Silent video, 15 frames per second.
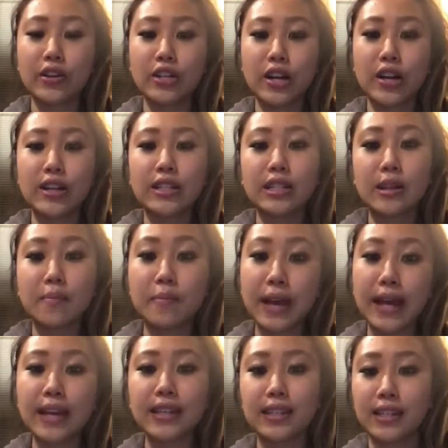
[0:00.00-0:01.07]
injera is the
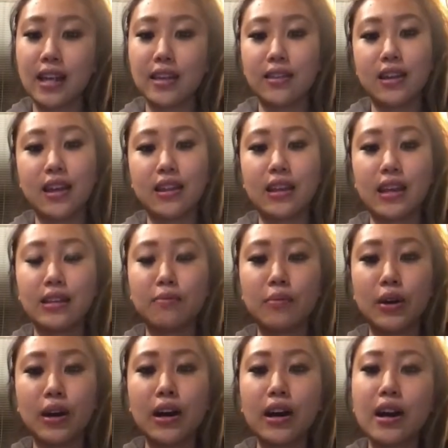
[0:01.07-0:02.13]
base, and then they
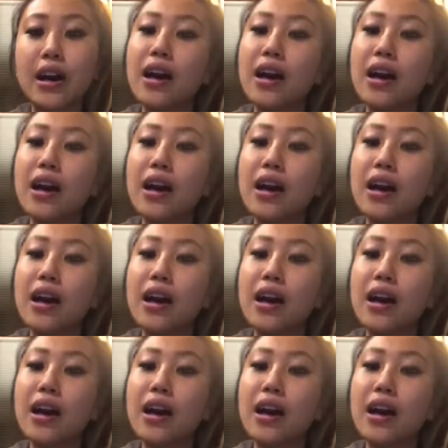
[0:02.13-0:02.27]
put